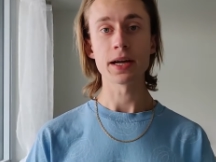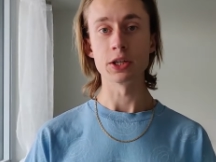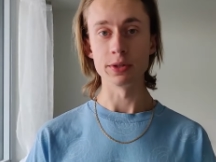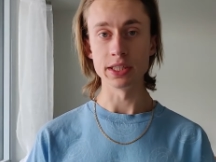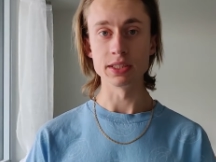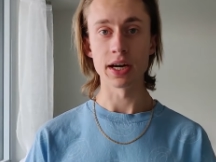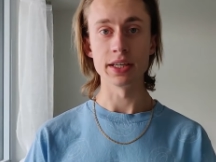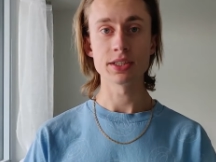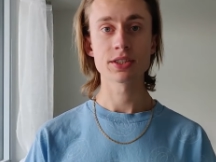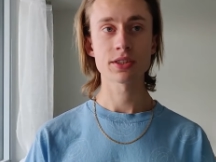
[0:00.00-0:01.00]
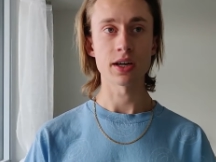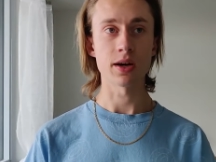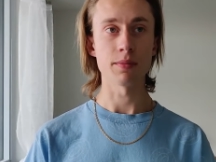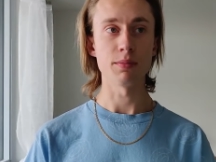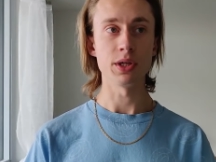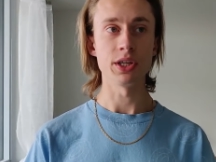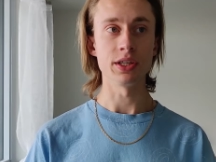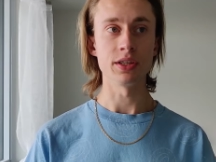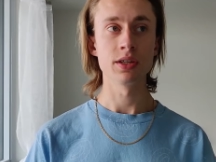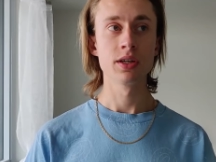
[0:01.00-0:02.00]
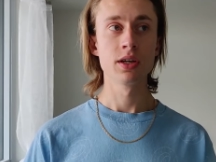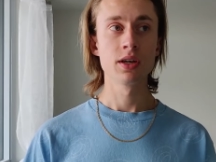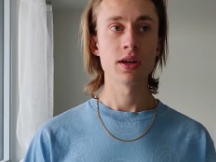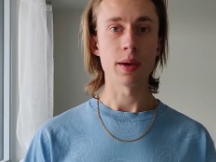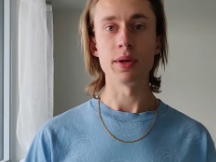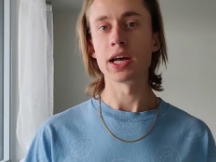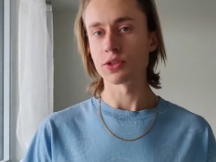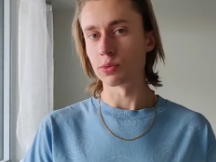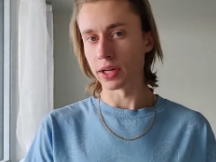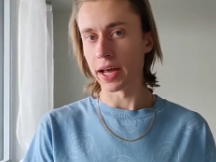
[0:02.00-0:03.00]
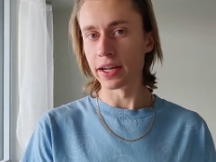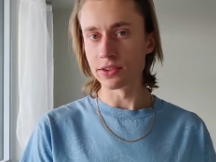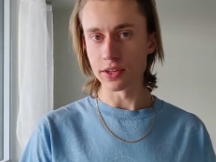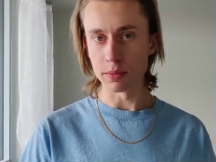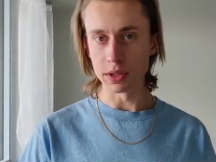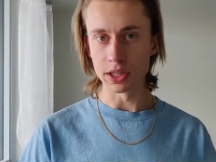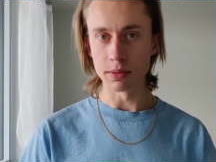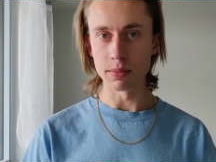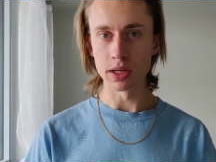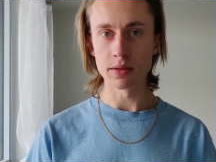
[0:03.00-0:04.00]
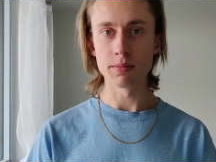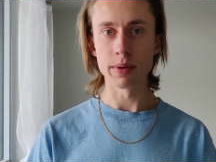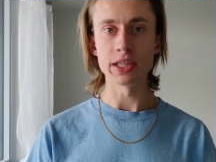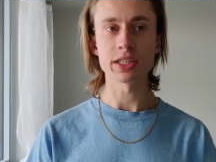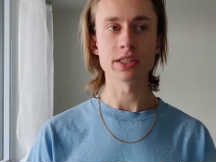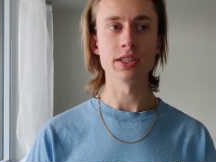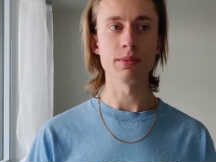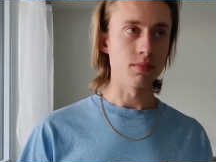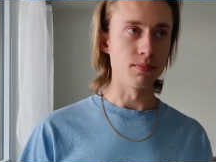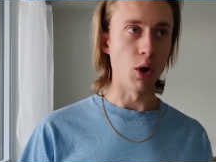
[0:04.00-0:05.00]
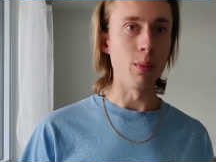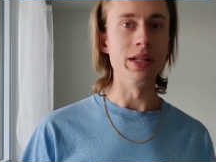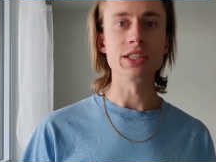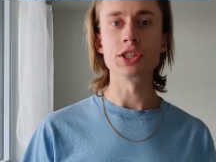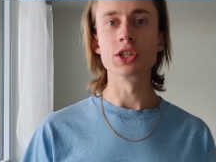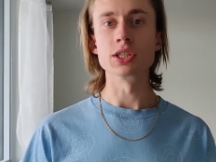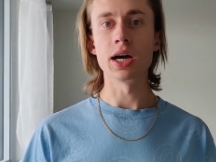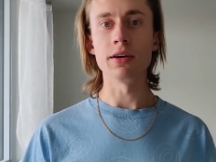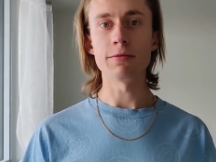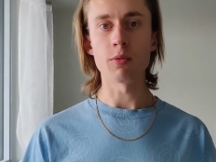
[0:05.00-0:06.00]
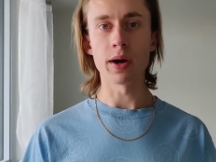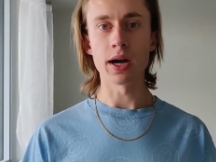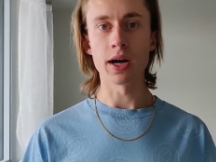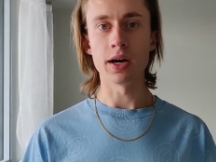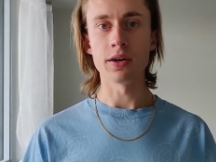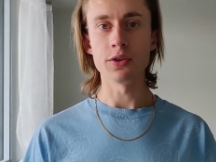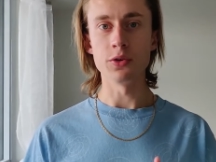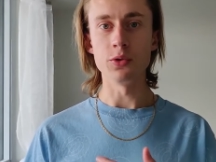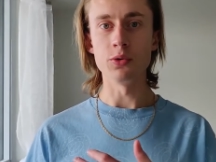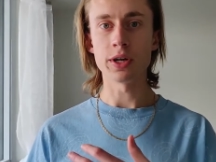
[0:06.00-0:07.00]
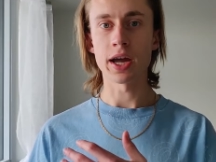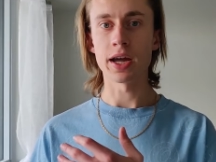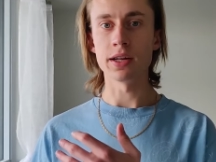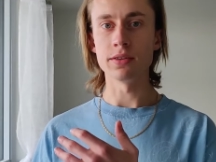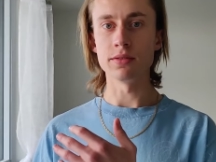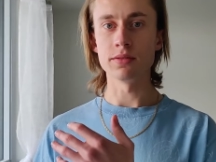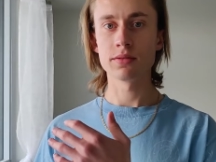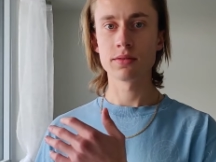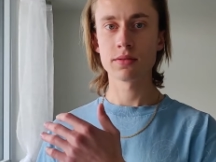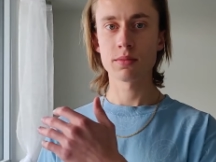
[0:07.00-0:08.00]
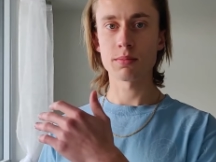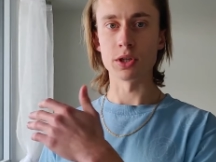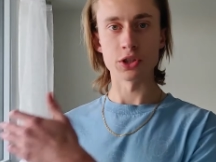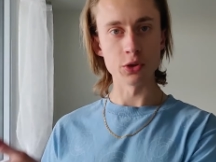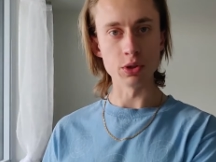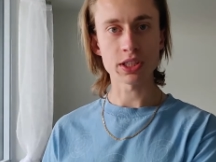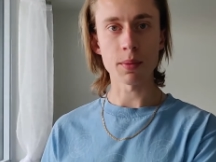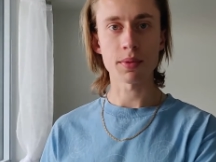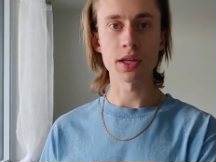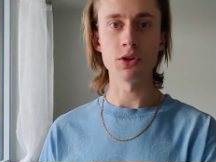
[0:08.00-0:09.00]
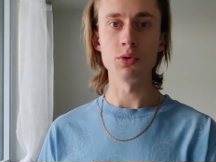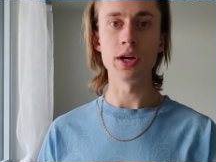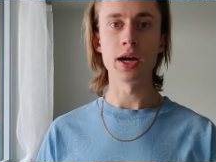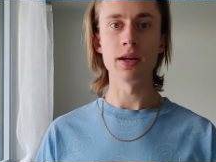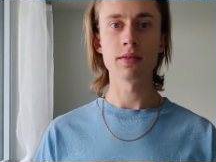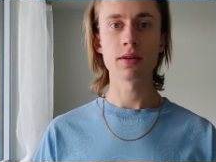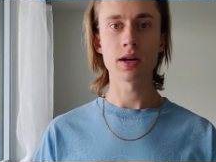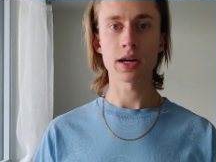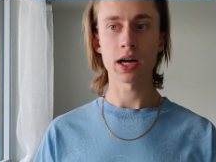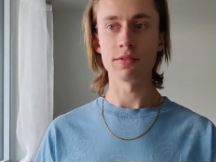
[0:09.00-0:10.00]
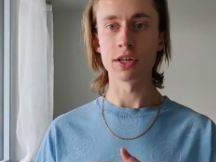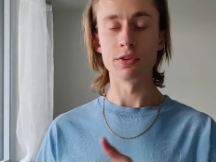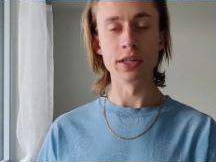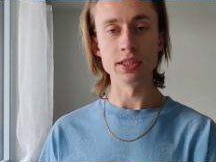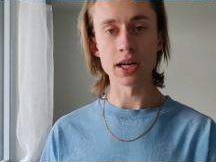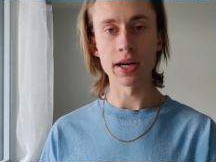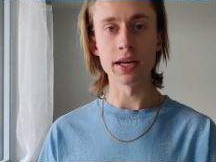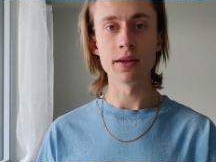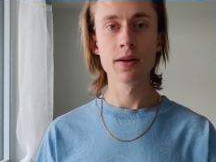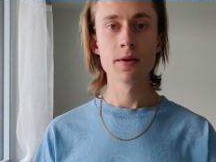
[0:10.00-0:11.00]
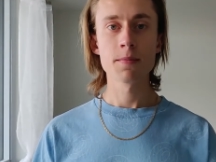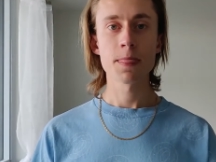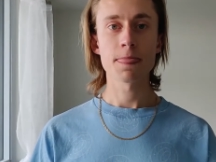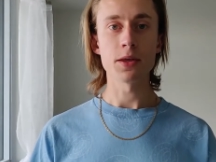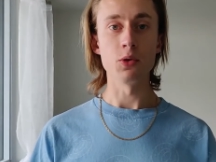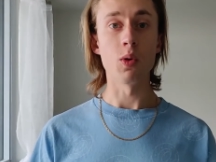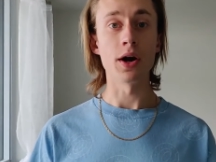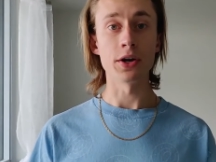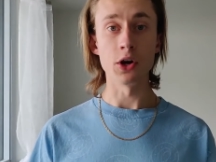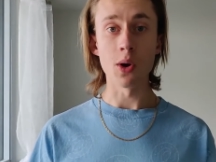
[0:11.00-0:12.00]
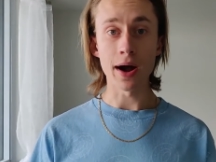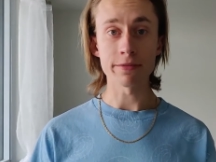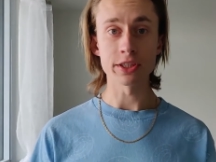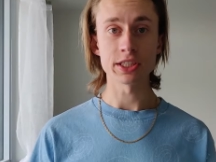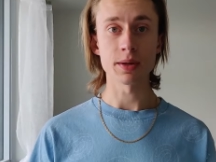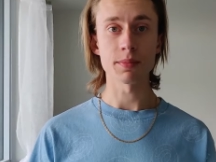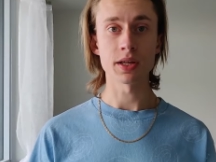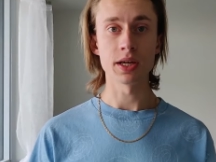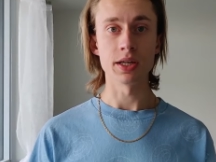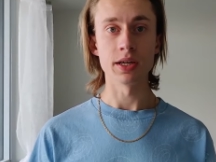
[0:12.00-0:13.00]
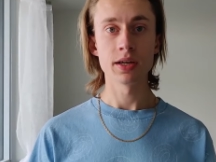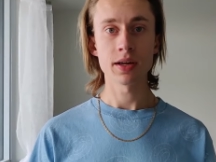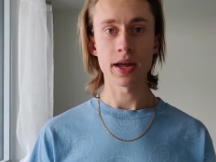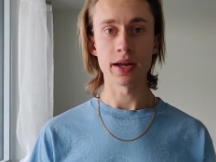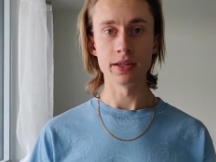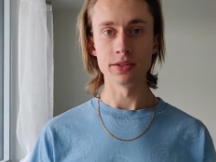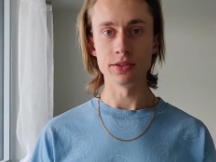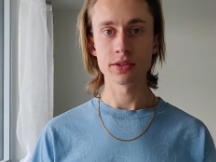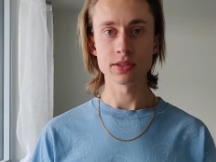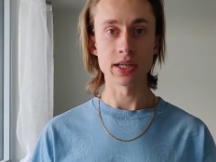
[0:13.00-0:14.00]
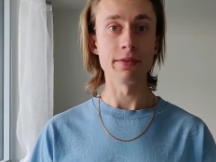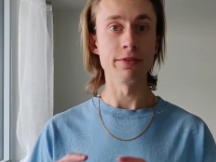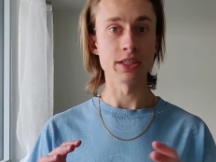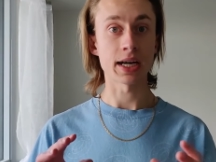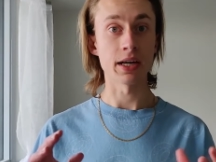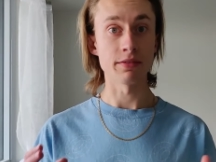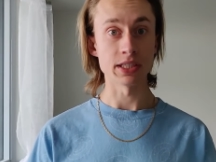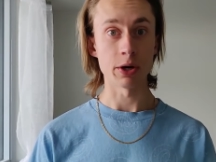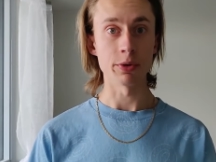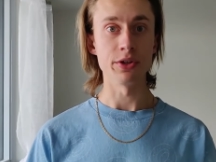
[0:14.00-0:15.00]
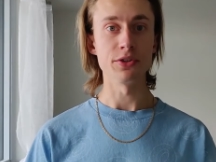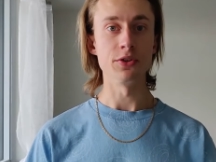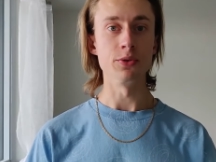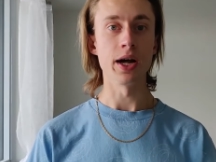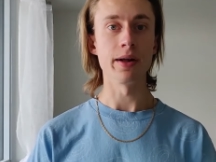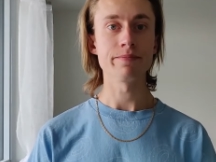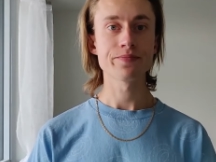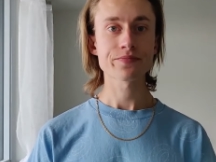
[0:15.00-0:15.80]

Greenlights, as we'll get into the meaning, but basically moments in your life where you can pursue something, you get kind of a green light, you want to go after something, and life is kind of allowing you to do that.